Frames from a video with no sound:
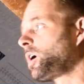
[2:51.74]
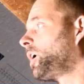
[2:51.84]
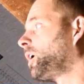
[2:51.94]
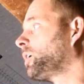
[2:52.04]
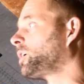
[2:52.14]

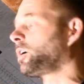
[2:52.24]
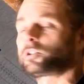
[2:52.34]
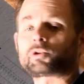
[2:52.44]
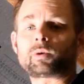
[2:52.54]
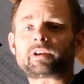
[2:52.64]
our
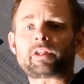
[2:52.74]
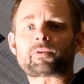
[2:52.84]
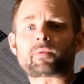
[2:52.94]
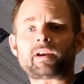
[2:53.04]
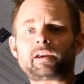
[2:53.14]

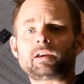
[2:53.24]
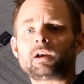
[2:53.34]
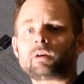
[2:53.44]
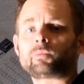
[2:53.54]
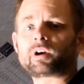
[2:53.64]
R-23,
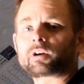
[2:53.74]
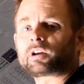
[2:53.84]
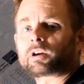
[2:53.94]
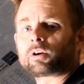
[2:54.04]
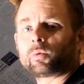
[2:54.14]
we're going
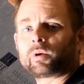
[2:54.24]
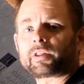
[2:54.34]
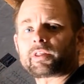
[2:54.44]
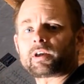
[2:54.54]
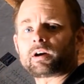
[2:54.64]
to go
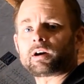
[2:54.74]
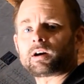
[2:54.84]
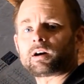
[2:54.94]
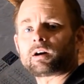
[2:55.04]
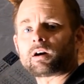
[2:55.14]
with
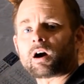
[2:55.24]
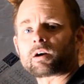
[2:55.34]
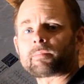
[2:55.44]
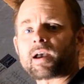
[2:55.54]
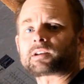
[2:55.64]

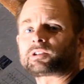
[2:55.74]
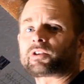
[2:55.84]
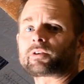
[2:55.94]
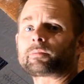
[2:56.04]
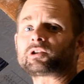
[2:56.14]
R-6
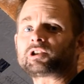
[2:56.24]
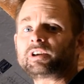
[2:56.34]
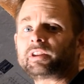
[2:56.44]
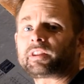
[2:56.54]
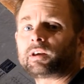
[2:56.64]

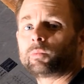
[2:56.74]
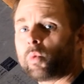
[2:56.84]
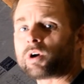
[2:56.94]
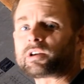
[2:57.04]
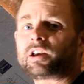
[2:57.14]
Thermasheath in
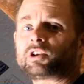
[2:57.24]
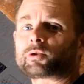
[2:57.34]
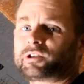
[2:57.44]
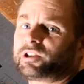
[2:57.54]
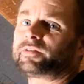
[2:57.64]
1 inch,
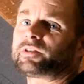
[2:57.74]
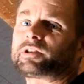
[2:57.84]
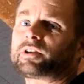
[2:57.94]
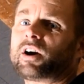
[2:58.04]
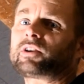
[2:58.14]
which gives us
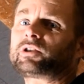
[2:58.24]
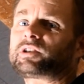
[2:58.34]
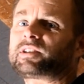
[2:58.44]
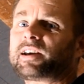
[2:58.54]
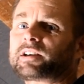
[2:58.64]
an
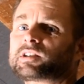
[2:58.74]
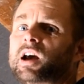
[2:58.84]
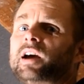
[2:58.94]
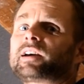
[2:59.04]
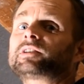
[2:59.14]
R-6
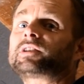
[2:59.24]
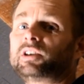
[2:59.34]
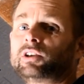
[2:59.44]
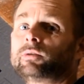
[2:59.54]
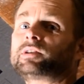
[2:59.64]

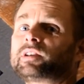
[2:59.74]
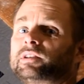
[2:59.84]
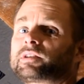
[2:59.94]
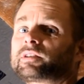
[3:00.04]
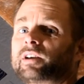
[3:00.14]
continuous
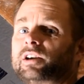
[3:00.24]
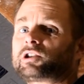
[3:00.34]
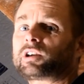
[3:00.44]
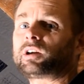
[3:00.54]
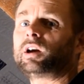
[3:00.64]

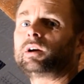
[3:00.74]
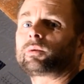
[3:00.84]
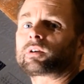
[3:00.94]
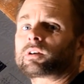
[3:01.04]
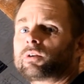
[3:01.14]
insulation.
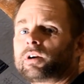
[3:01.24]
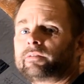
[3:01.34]
We're going to go ahead